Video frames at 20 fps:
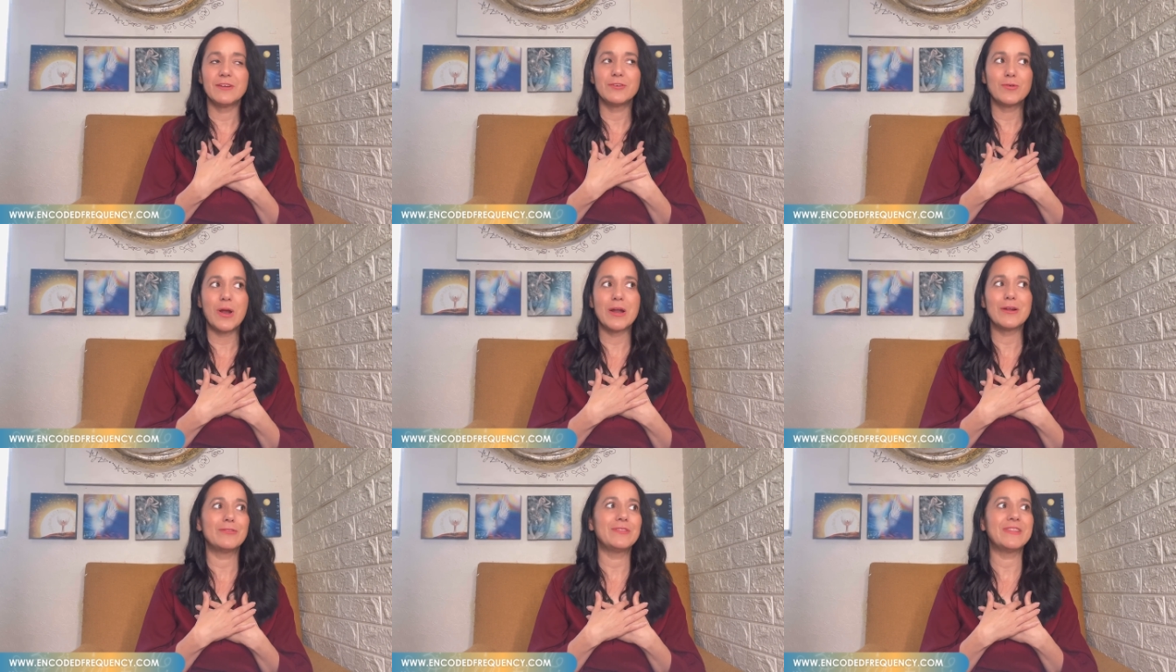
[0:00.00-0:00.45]

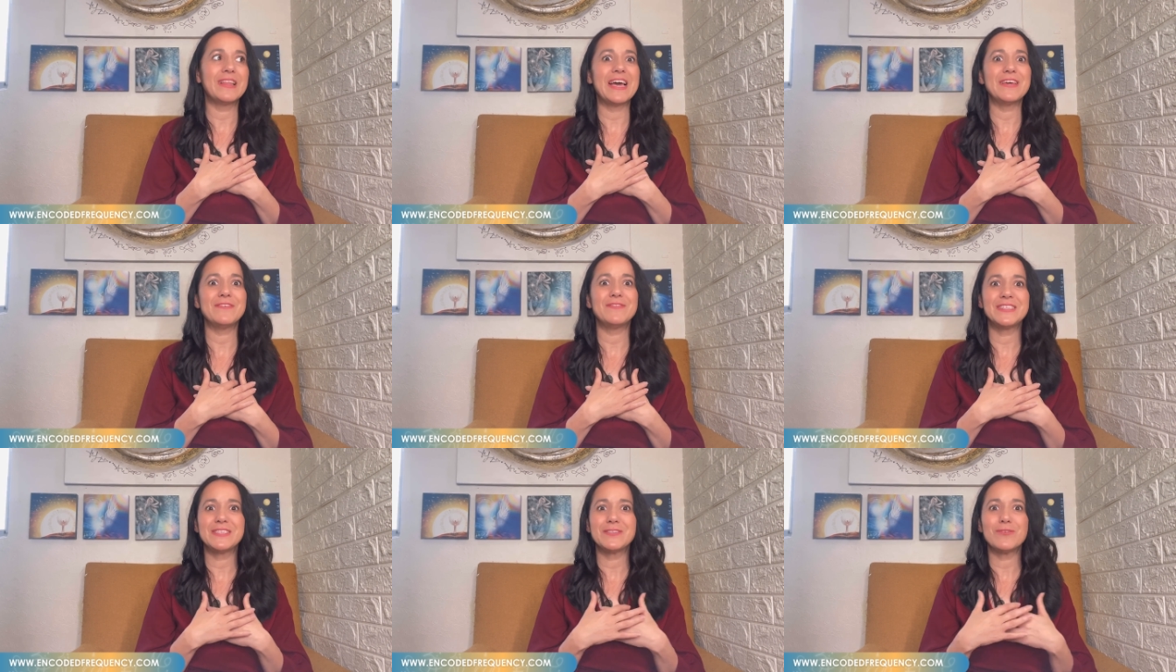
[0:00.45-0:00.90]
Grethel,
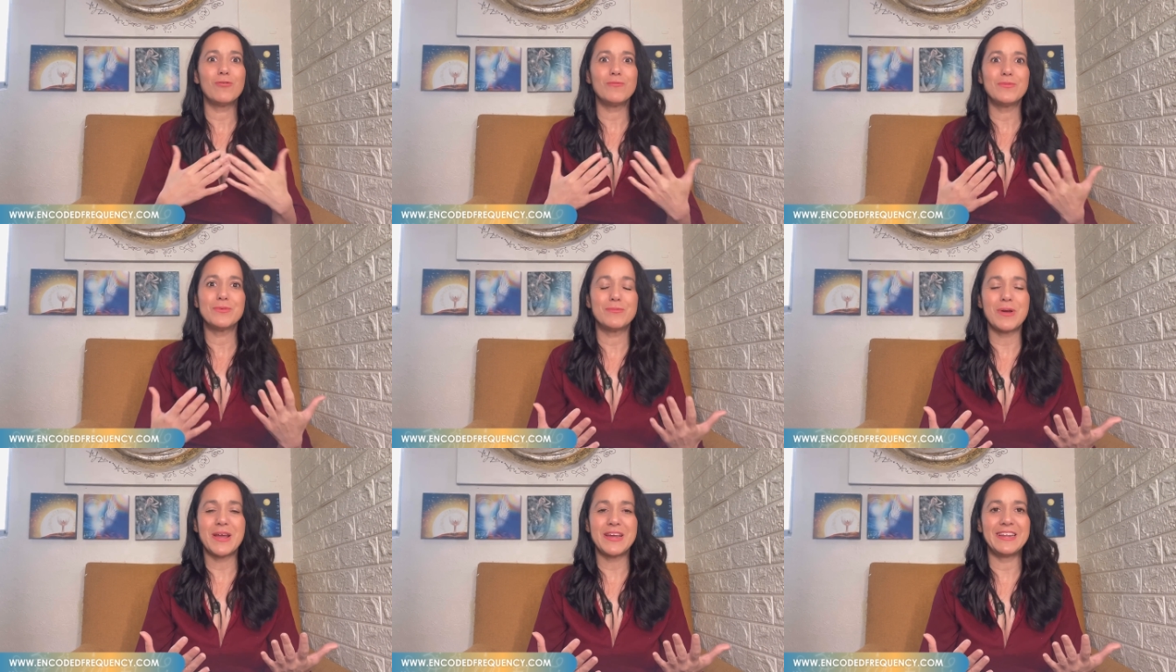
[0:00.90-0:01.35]
life is
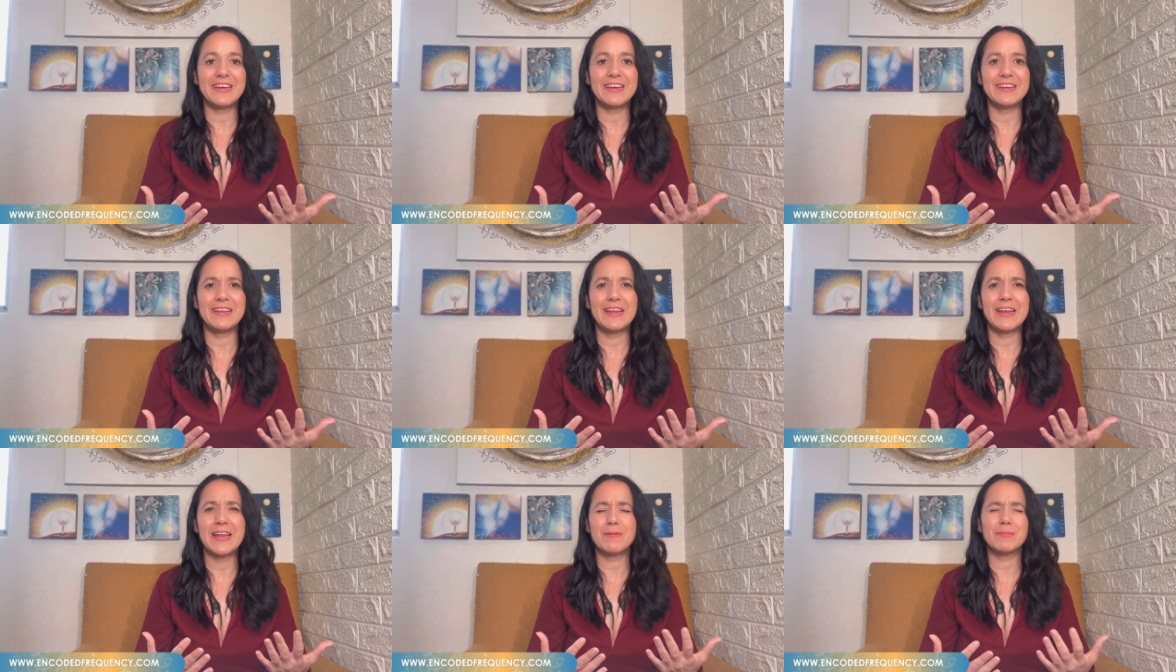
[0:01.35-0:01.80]

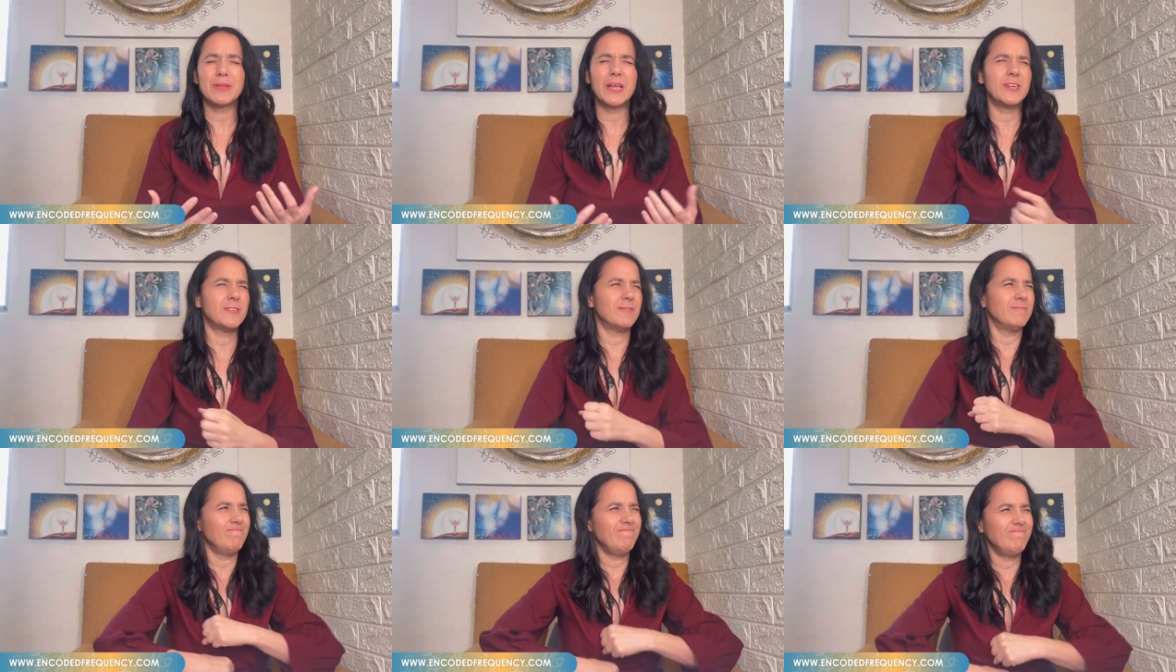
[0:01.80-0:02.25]
overrated. And I'm
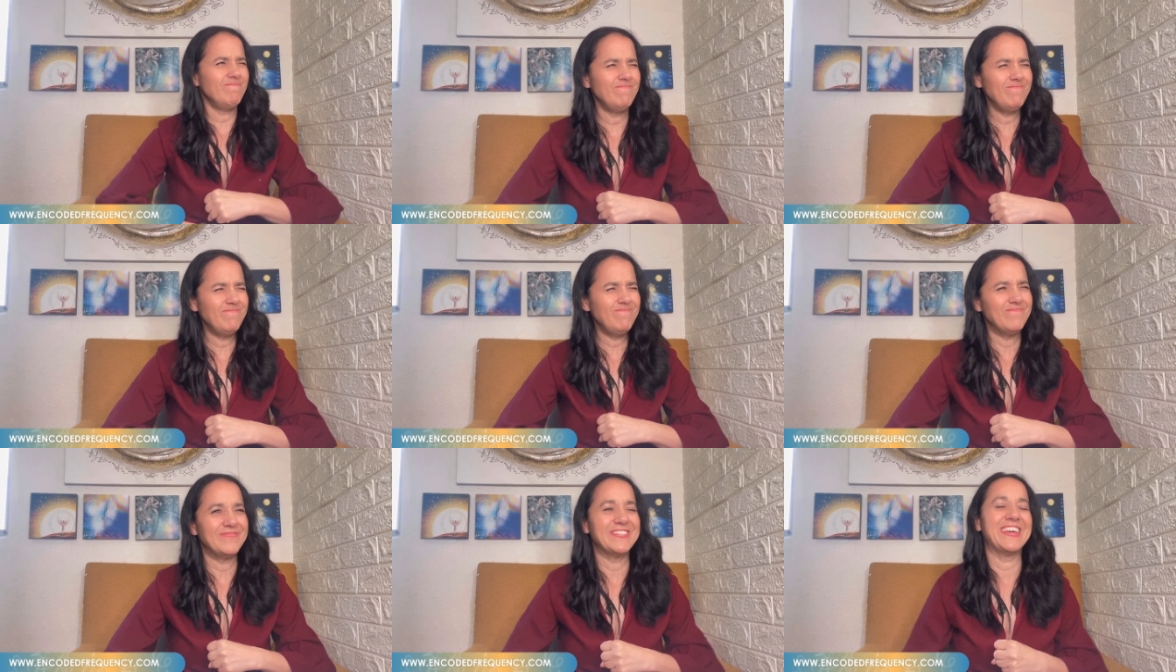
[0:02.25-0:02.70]
like,
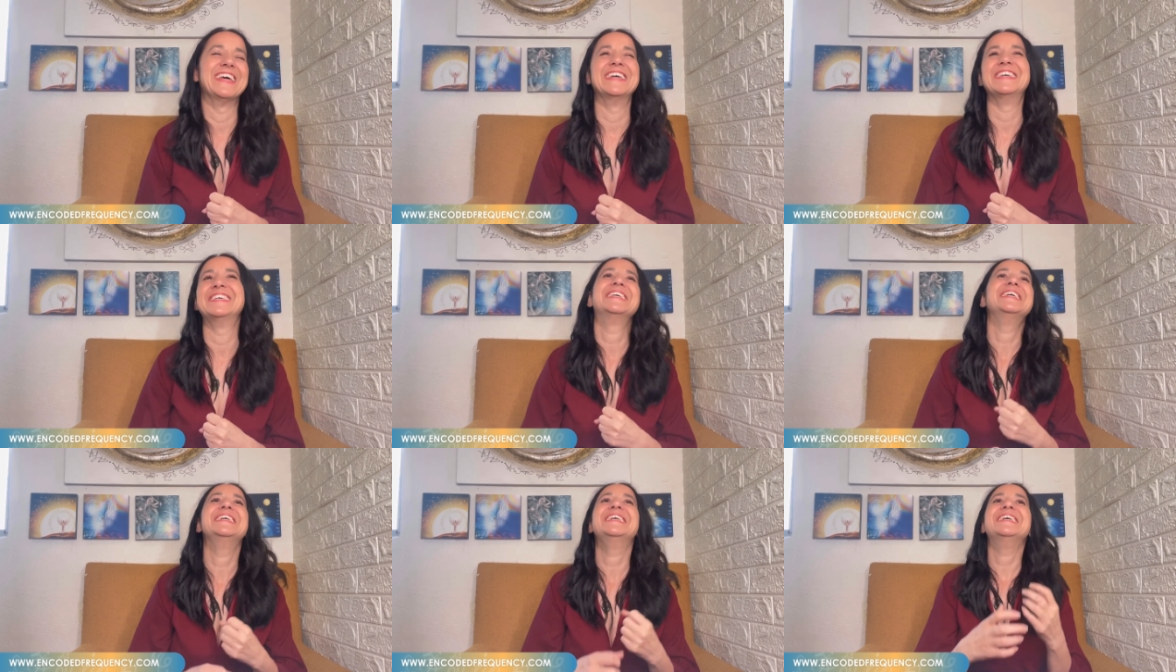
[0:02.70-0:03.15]

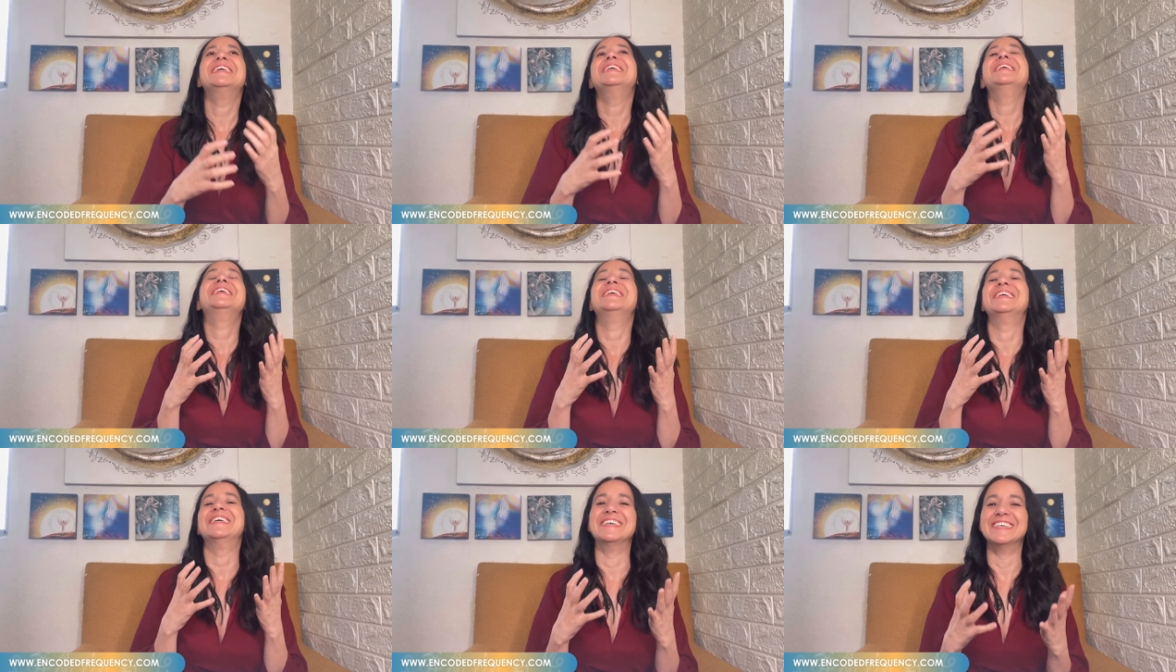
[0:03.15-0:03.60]

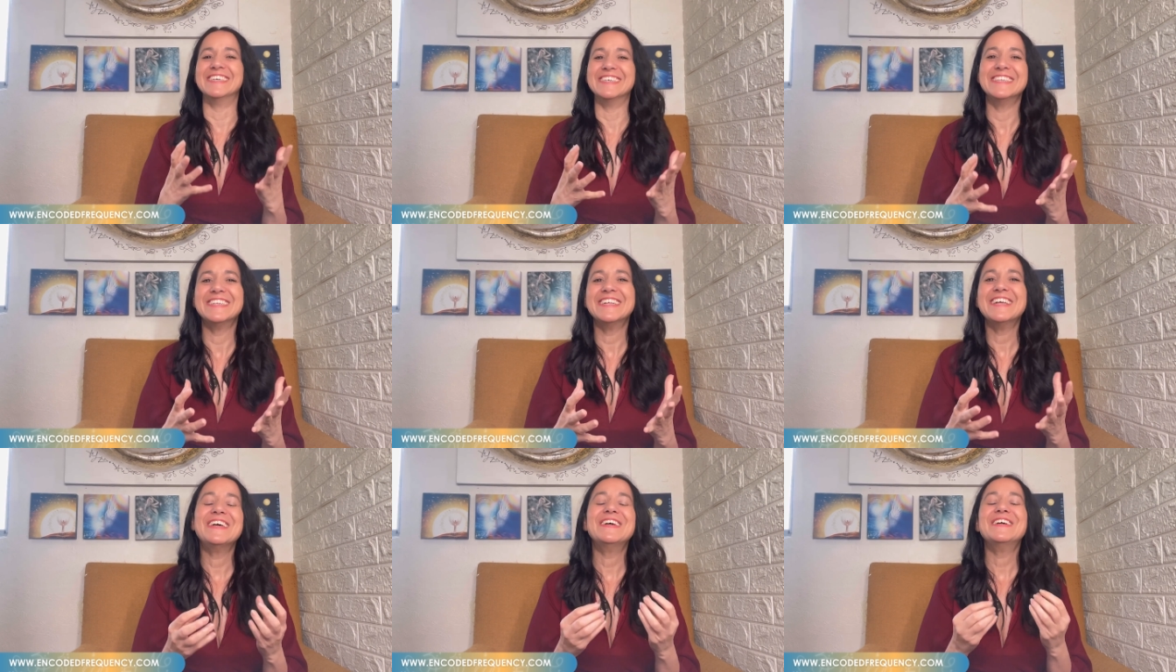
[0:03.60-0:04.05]

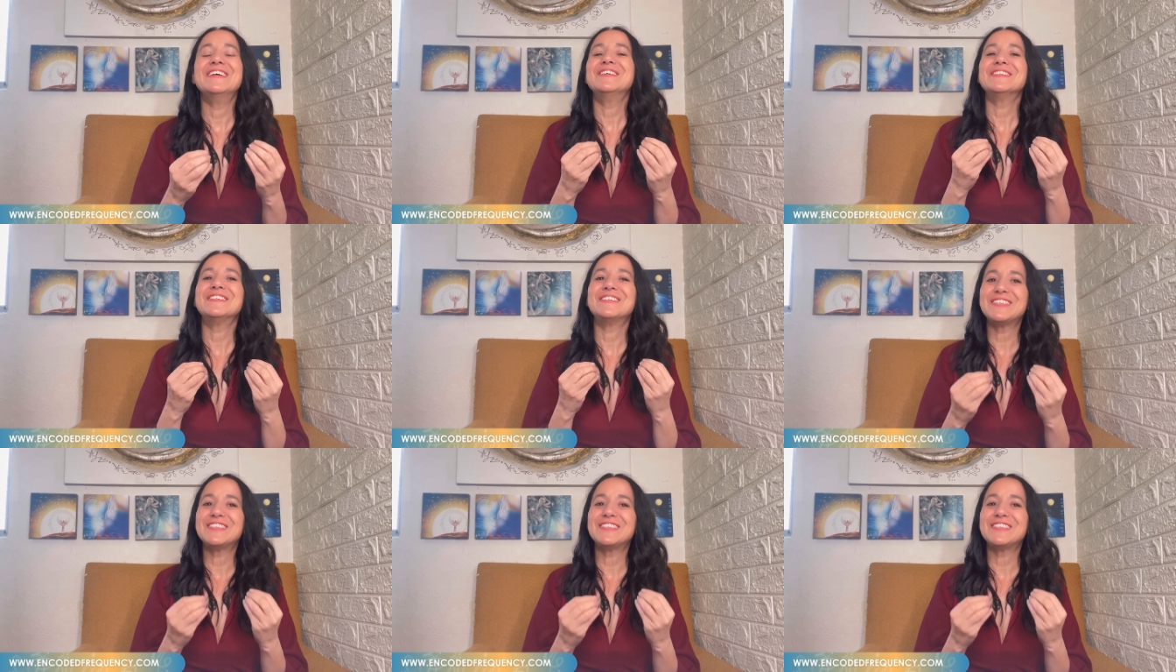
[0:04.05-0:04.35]
mm.